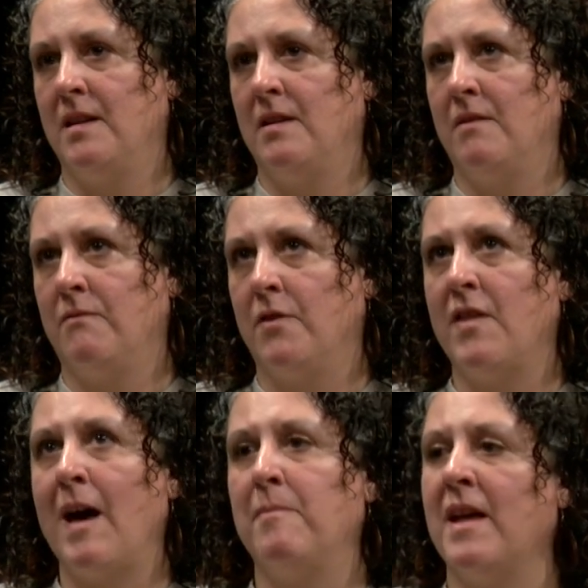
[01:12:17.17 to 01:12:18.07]
for
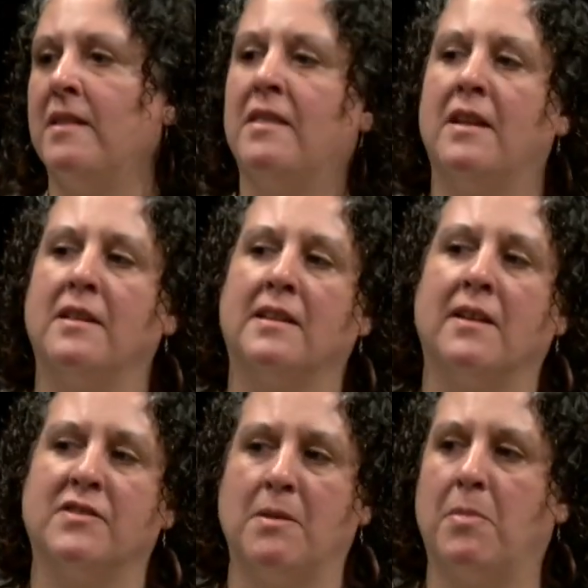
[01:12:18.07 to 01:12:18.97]
them, that then
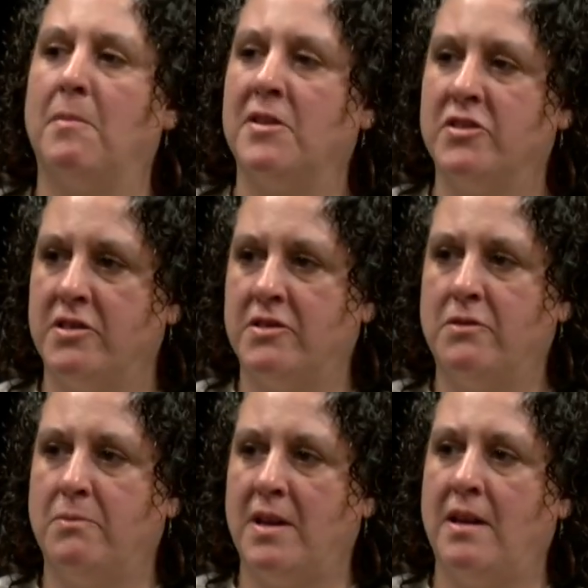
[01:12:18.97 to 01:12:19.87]
gives them permission
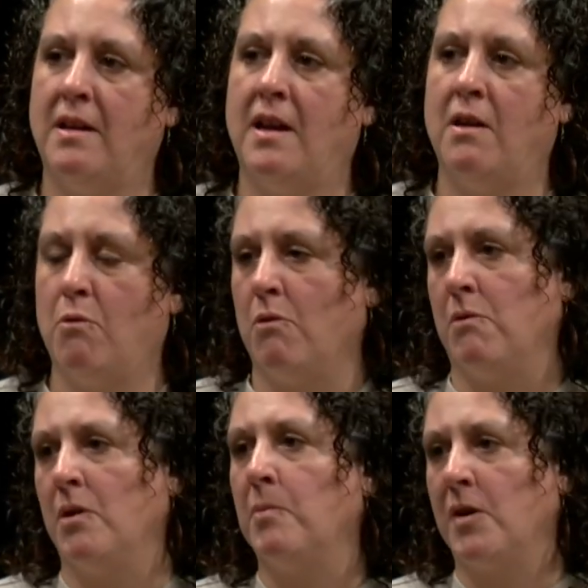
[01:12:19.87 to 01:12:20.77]
to be a whole,
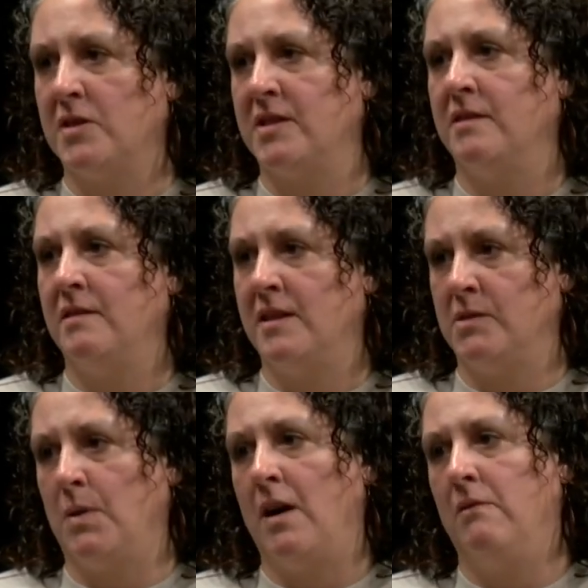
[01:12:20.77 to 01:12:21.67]
real person
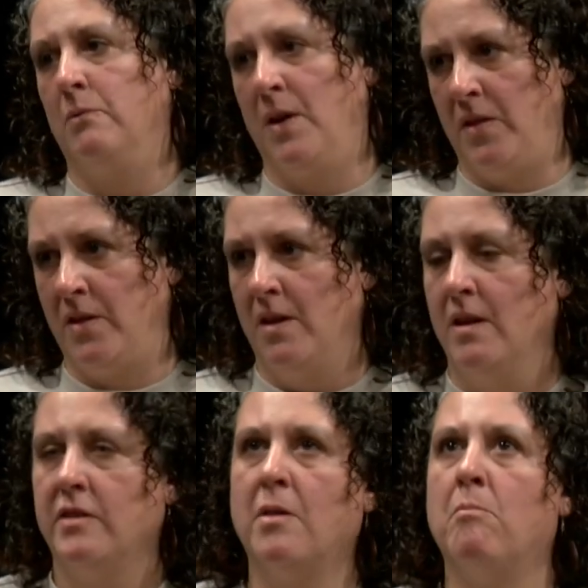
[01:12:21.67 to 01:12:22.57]
as well, with
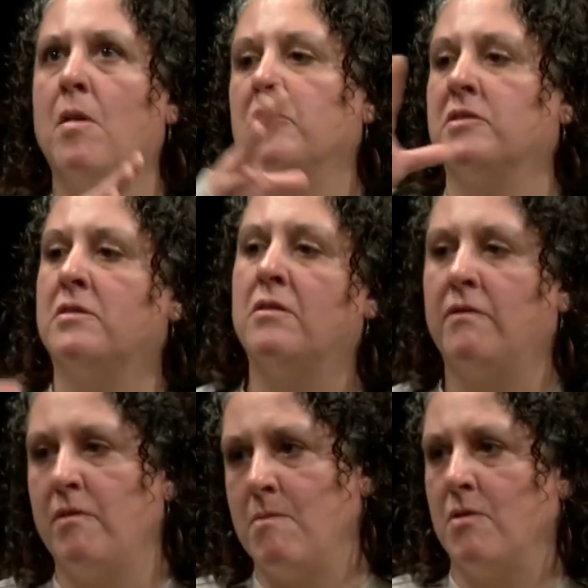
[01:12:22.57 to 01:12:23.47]
the multitude
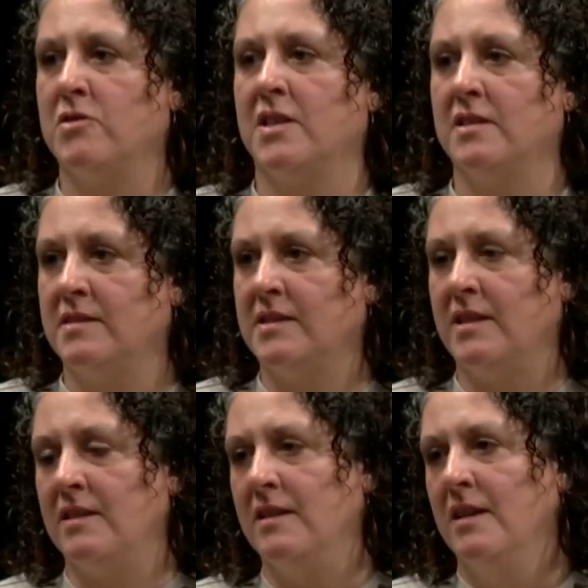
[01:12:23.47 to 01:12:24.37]
of emotions.
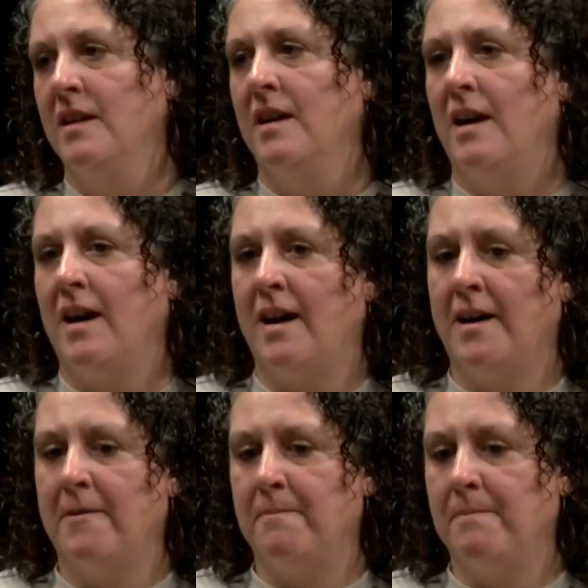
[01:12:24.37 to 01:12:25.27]
And,
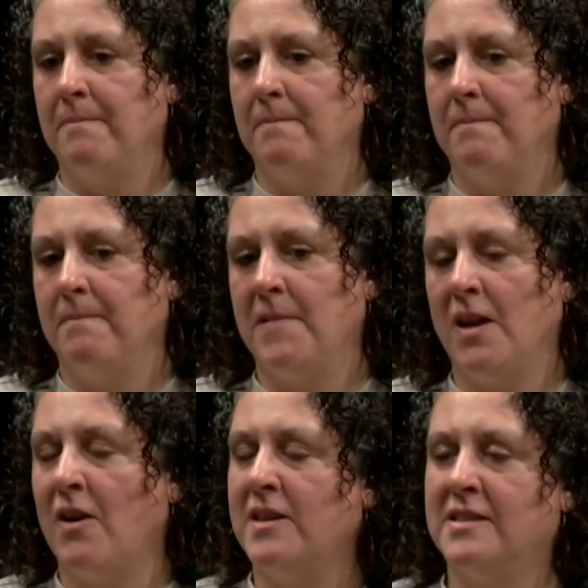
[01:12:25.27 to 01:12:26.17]

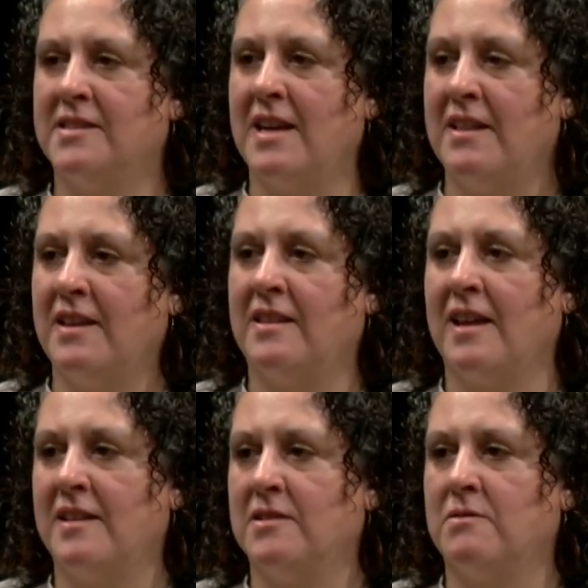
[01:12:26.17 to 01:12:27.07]
I think
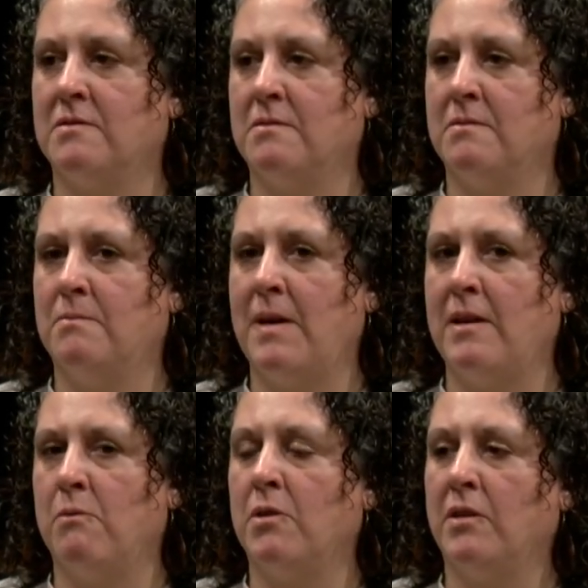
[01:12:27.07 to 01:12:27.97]
that has
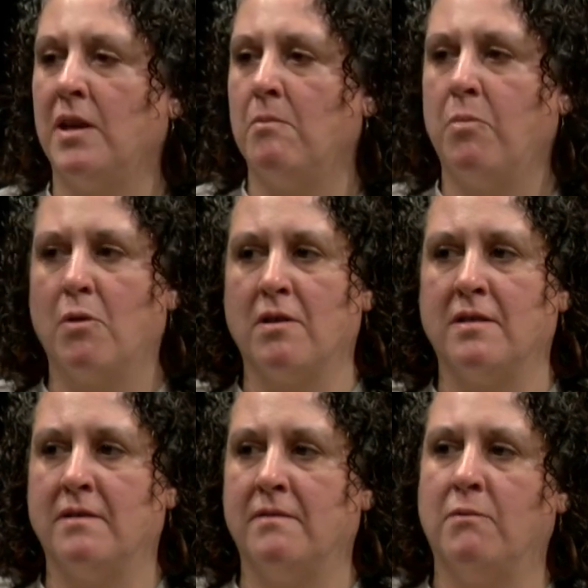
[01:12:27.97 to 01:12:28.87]
been really
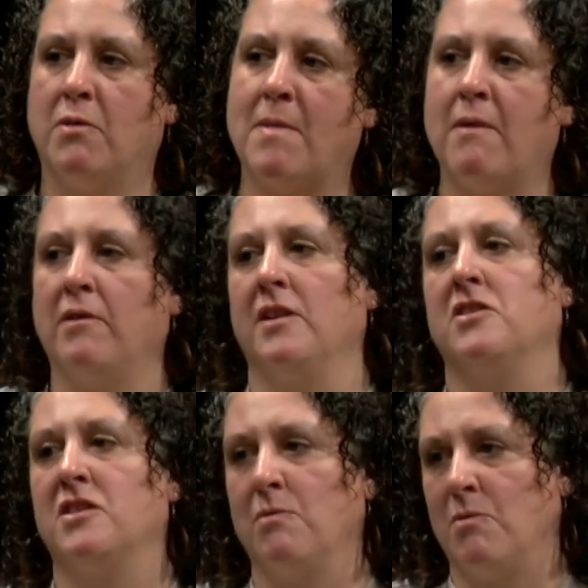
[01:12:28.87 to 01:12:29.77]
important with my
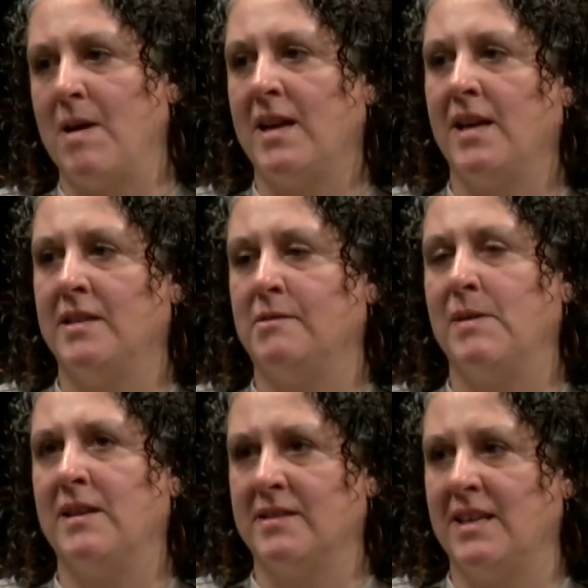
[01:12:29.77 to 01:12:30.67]
relationship with my kids,
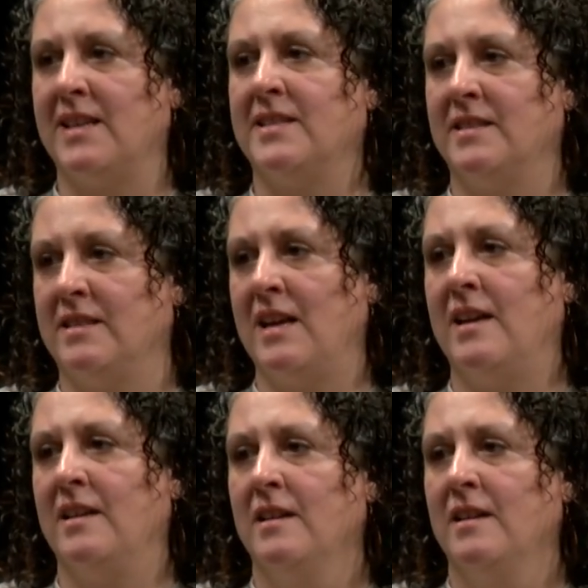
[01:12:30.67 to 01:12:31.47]
because they